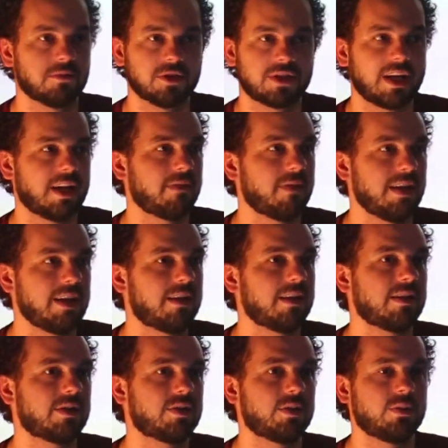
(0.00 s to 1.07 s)
just kind of anything
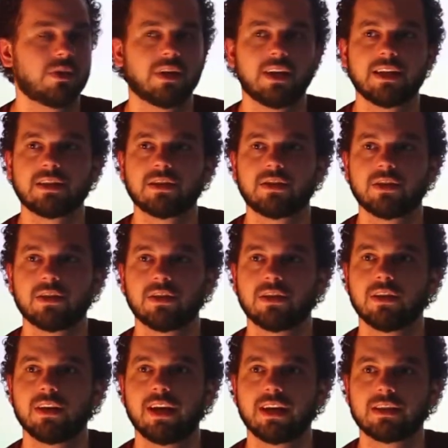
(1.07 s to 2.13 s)
that you would like to
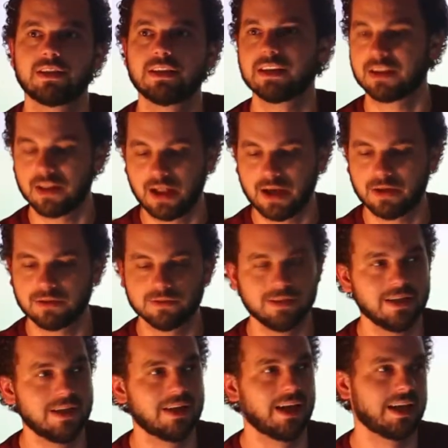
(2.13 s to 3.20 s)
connect to the cloud
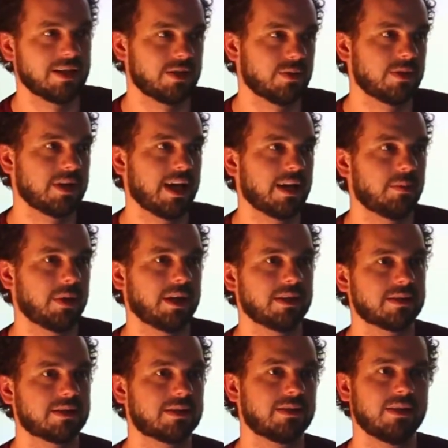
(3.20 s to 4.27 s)
and to a
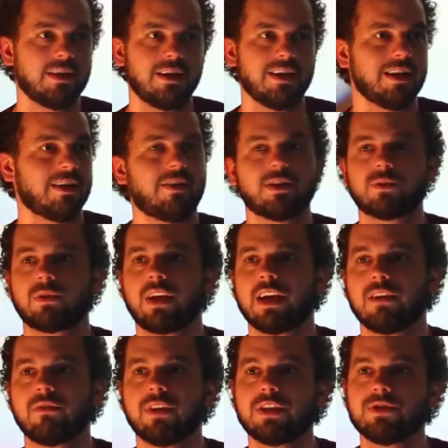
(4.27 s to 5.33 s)
database, this will kind
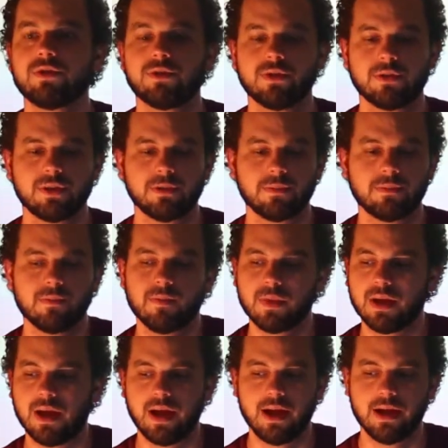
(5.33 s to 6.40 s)
of let you do it.
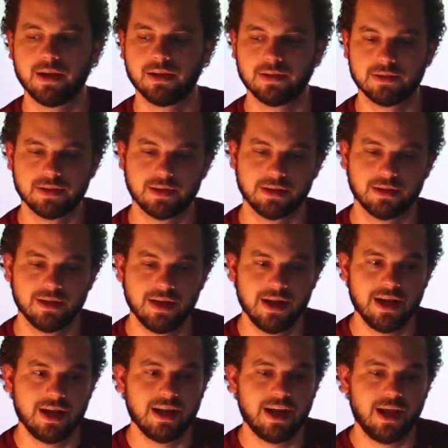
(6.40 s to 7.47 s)
And
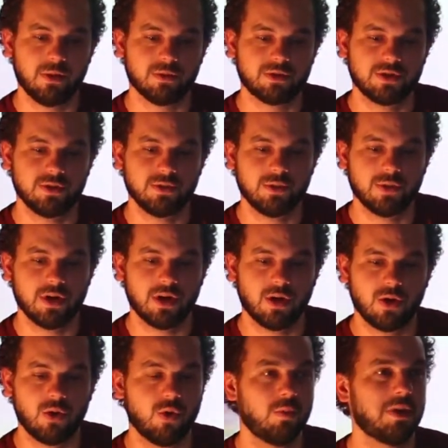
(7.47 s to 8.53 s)
it'll do a
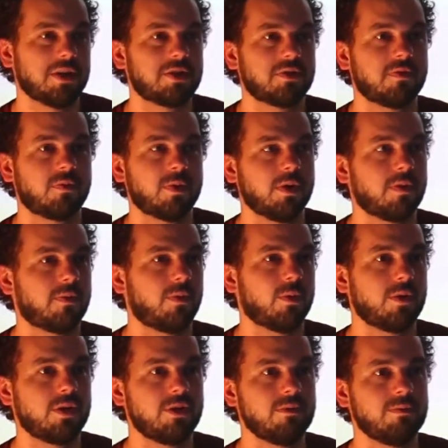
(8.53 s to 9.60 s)
whole bunch of work
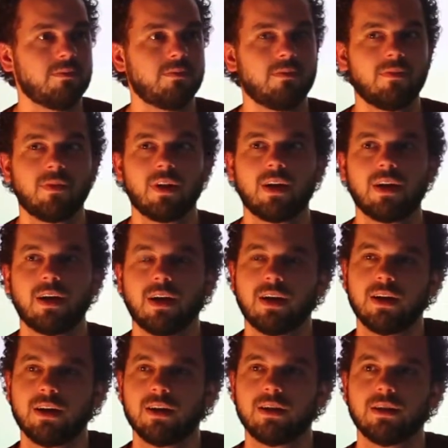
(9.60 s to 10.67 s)
for you,
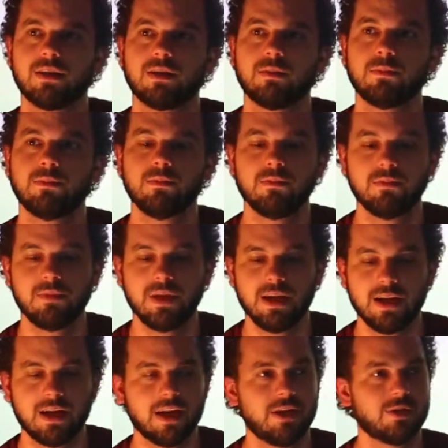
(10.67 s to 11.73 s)
and
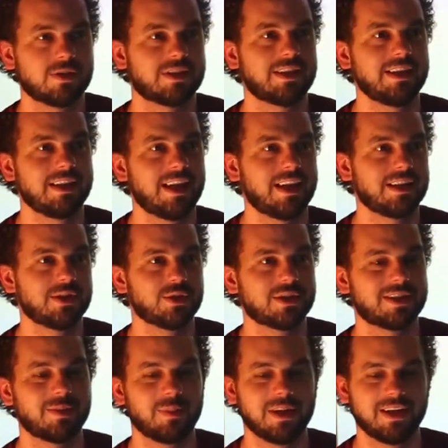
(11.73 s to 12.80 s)
you'll see that in
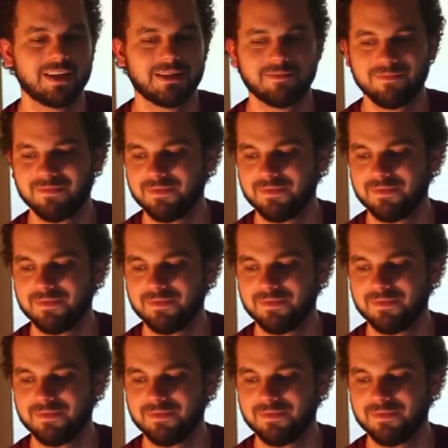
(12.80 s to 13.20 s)
just a minute.